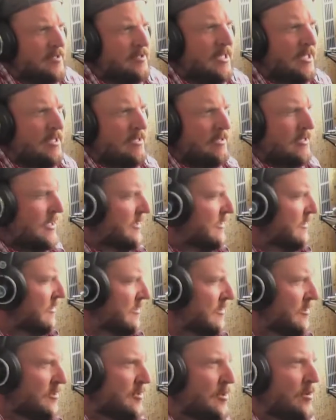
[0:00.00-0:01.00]
their talent
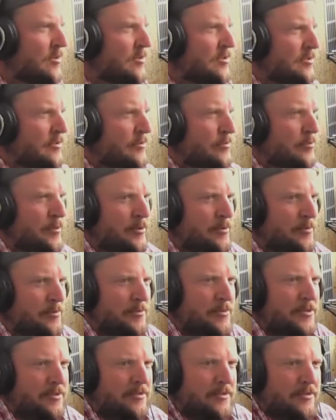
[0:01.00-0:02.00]
either, or, or right. their
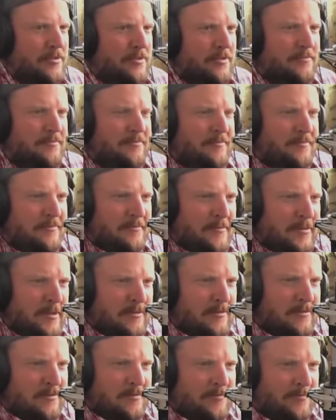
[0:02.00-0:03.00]
rooms, or their. Okay.
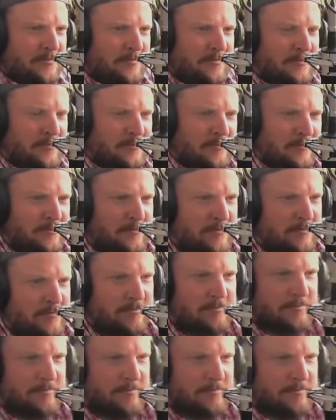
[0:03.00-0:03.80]
Yeah, no, that, that's the thing that